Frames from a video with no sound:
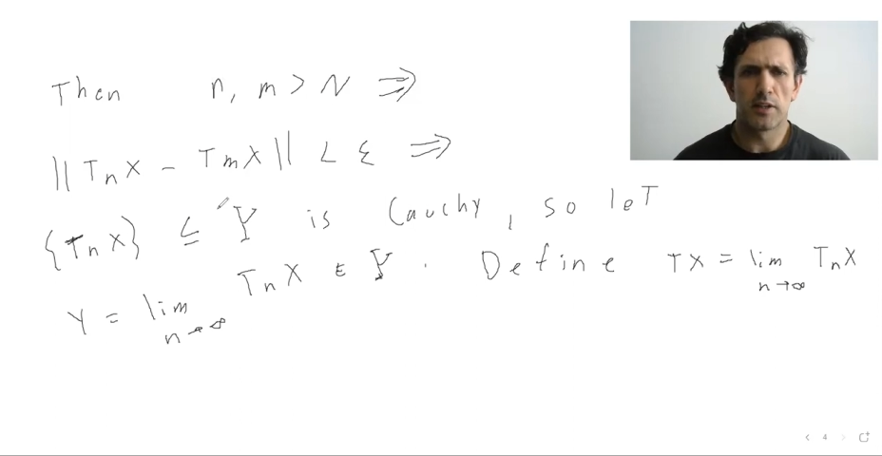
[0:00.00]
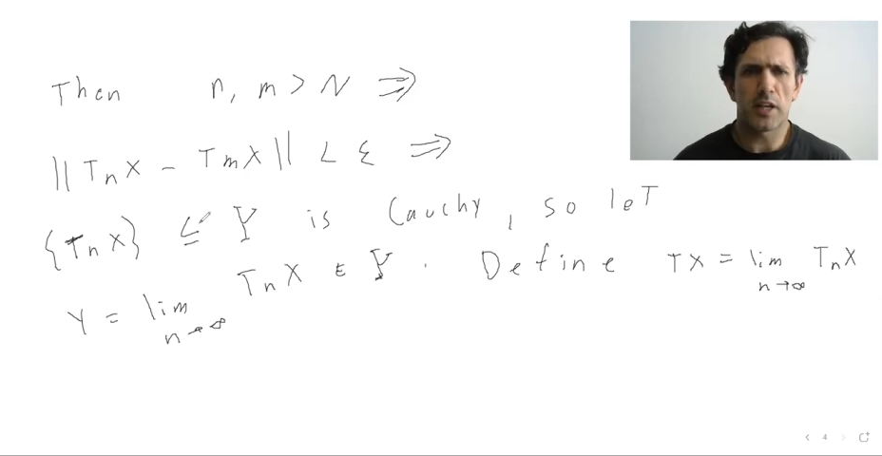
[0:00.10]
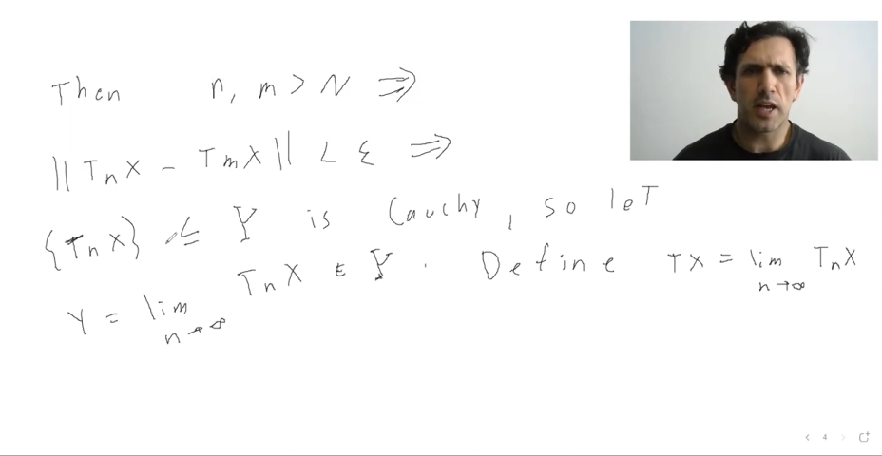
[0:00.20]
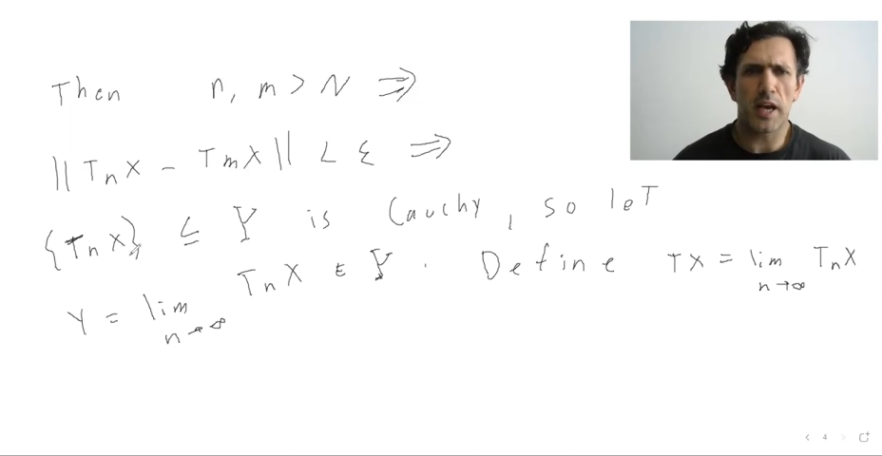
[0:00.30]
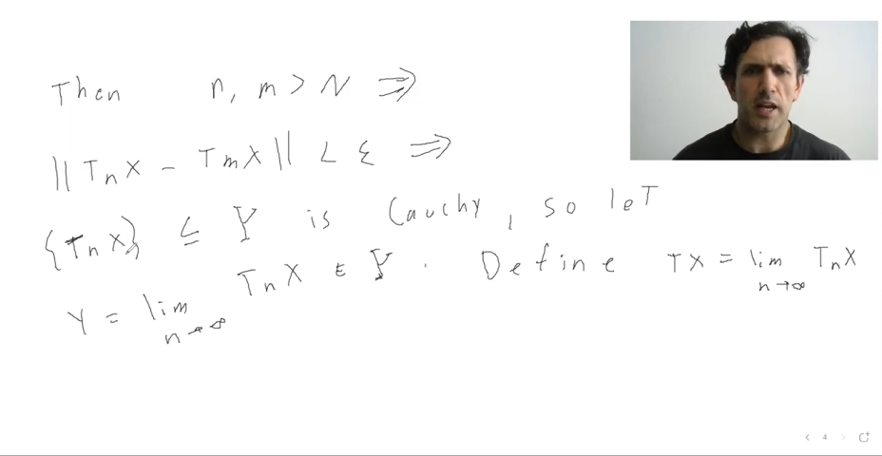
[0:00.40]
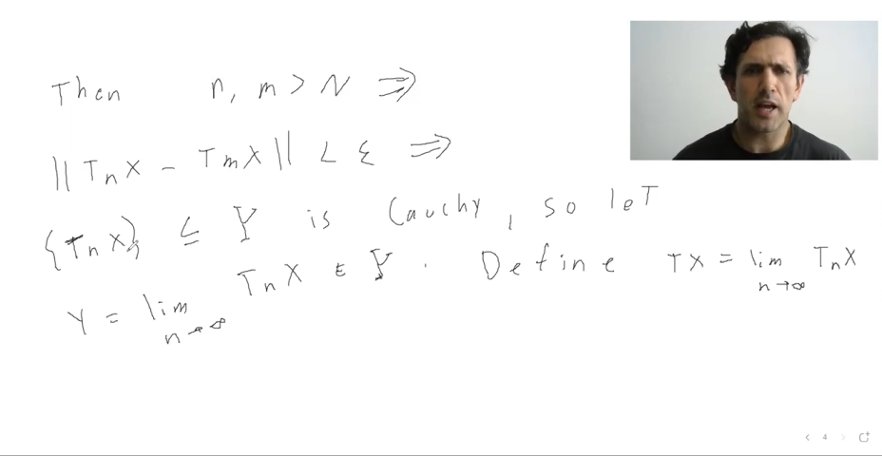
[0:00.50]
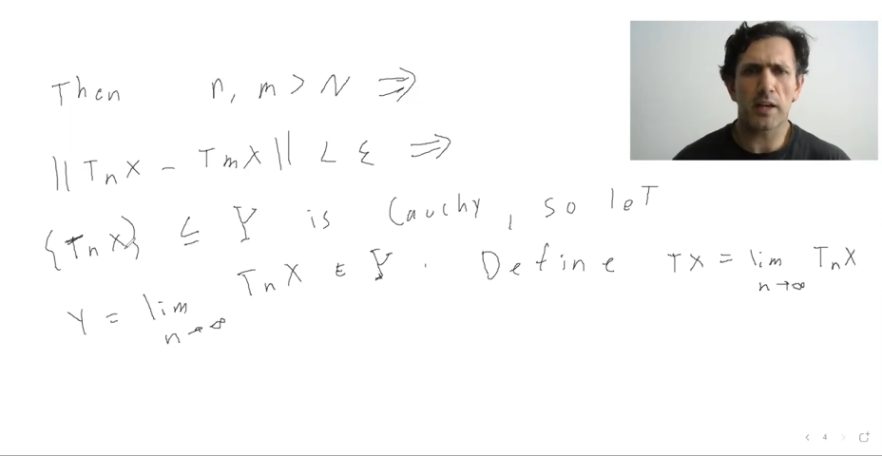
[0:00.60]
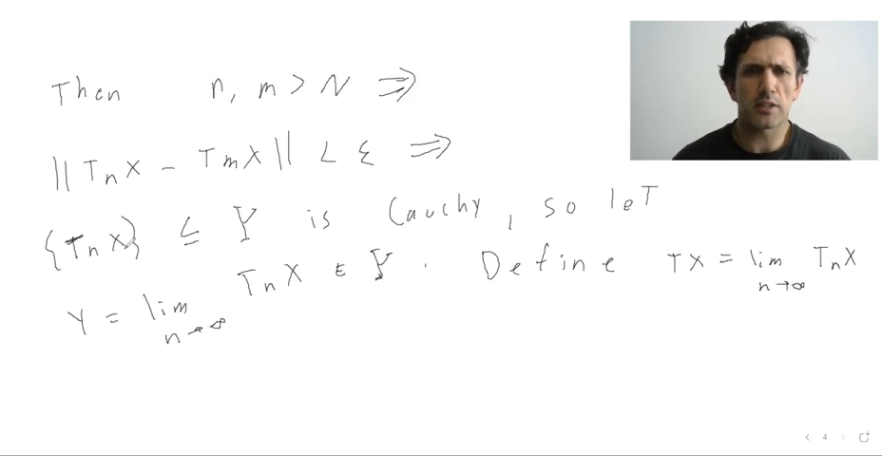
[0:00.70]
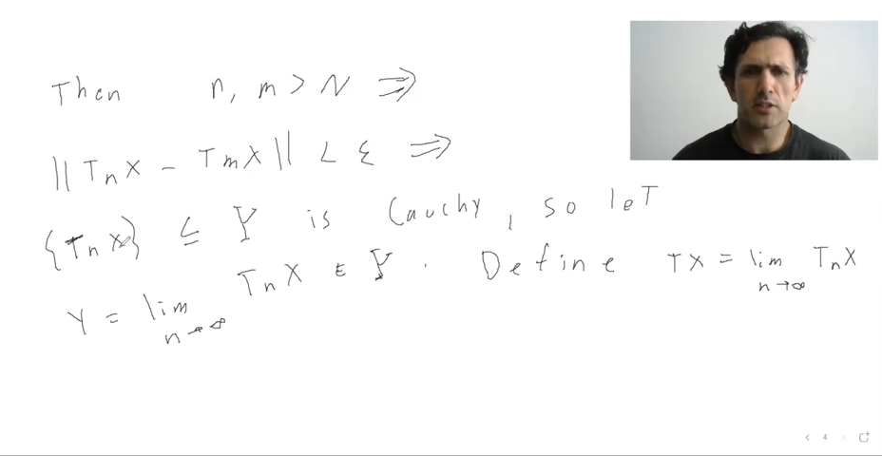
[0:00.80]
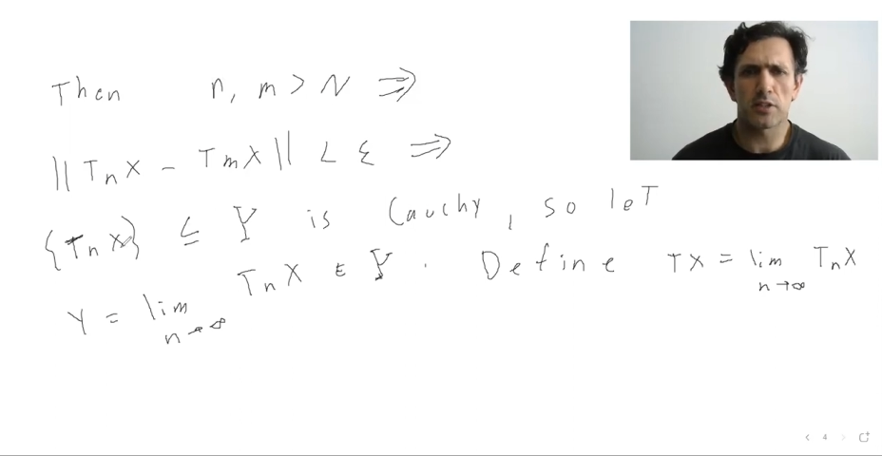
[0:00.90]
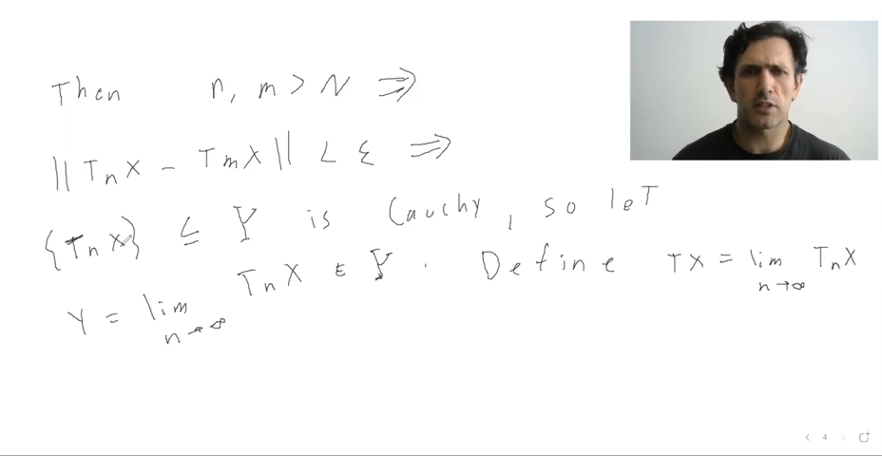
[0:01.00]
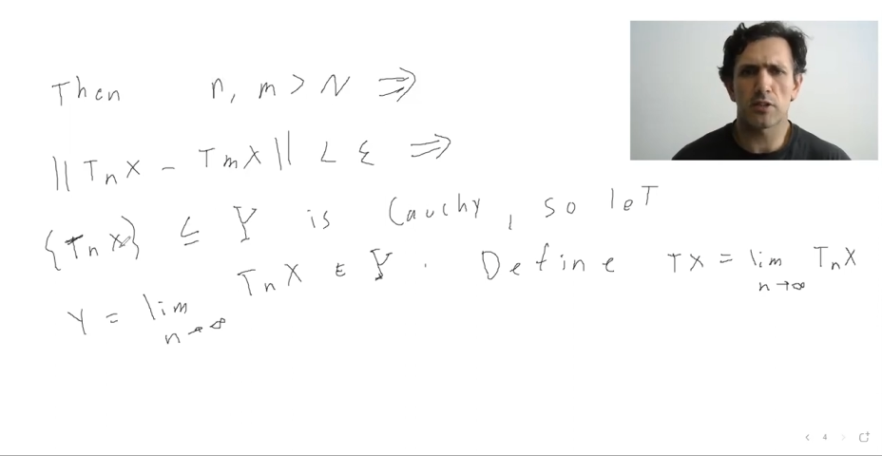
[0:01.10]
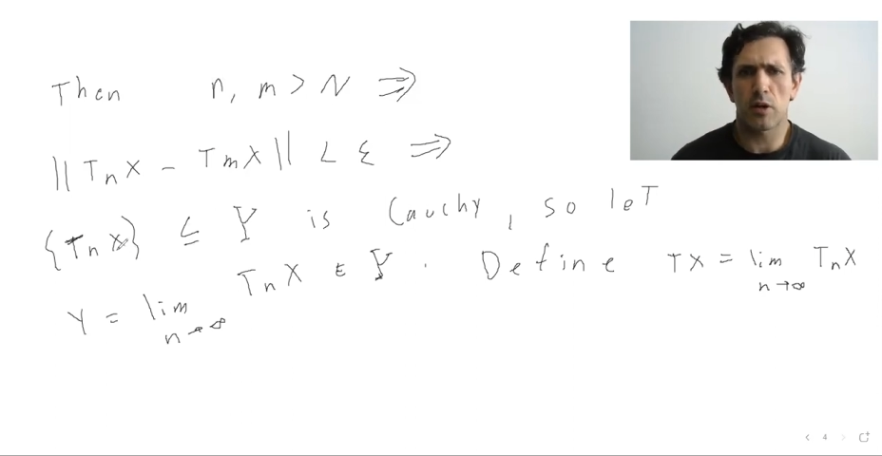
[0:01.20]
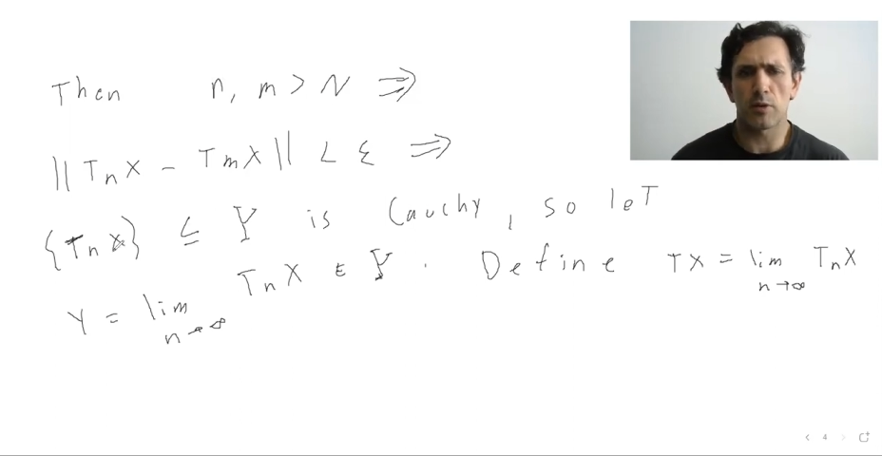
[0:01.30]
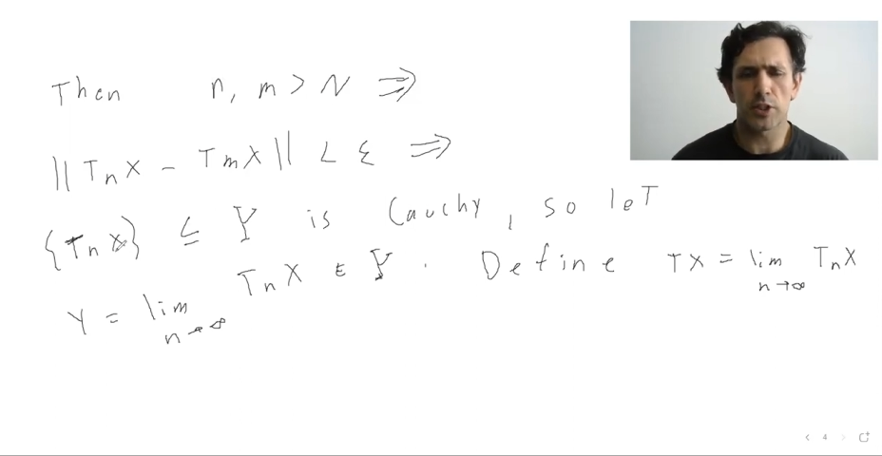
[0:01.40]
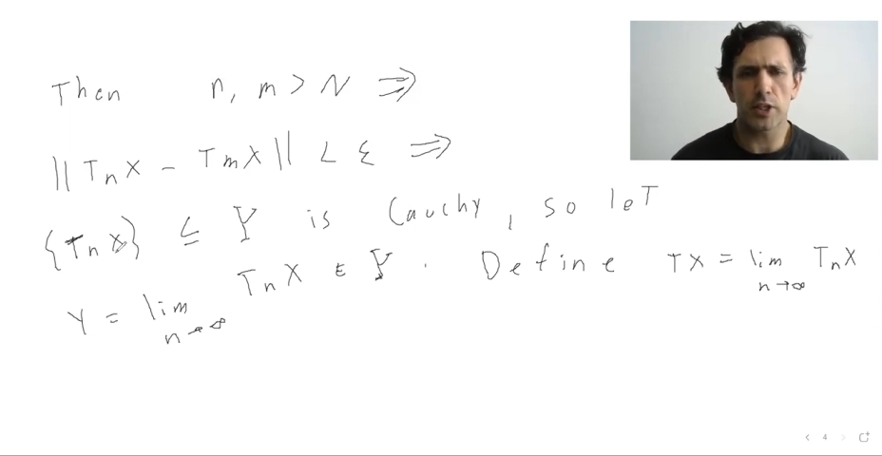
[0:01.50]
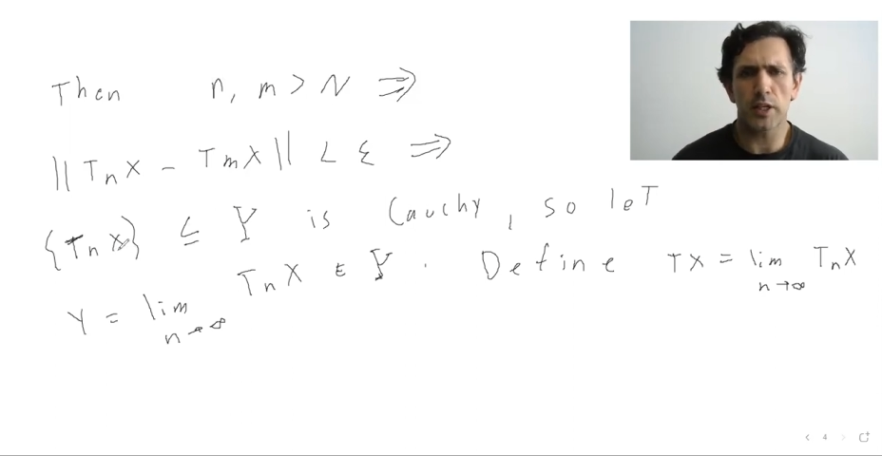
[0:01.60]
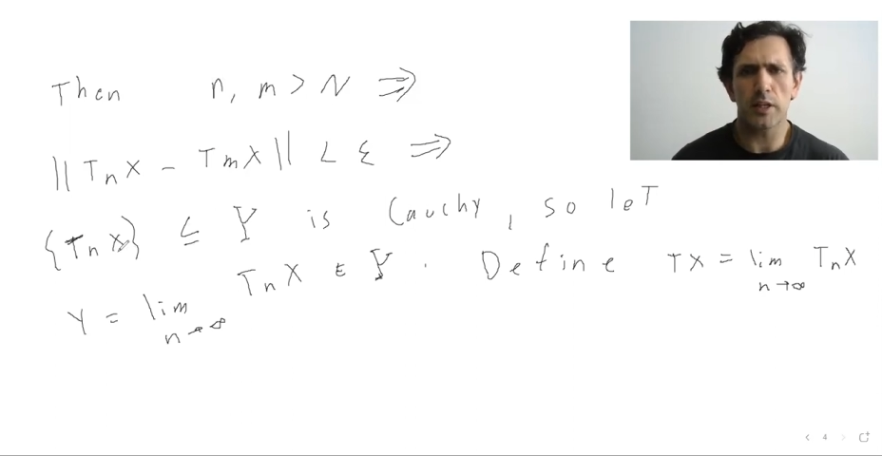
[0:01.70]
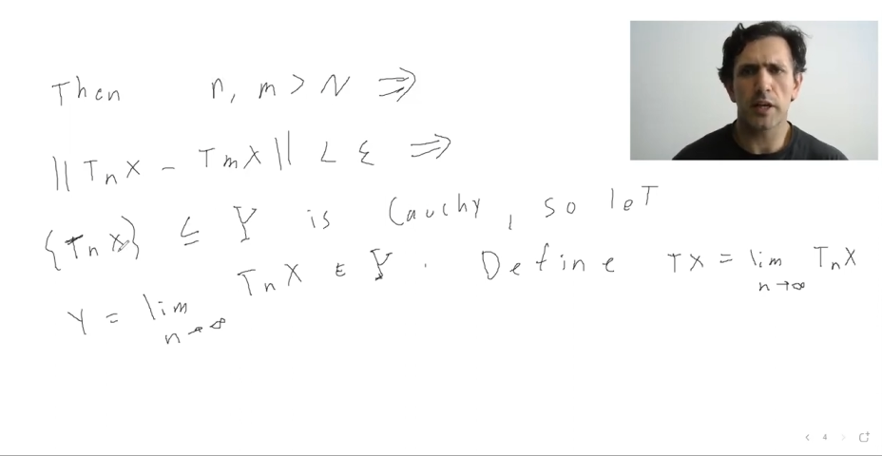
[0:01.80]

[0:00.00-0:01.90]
Tnx is Cauchy,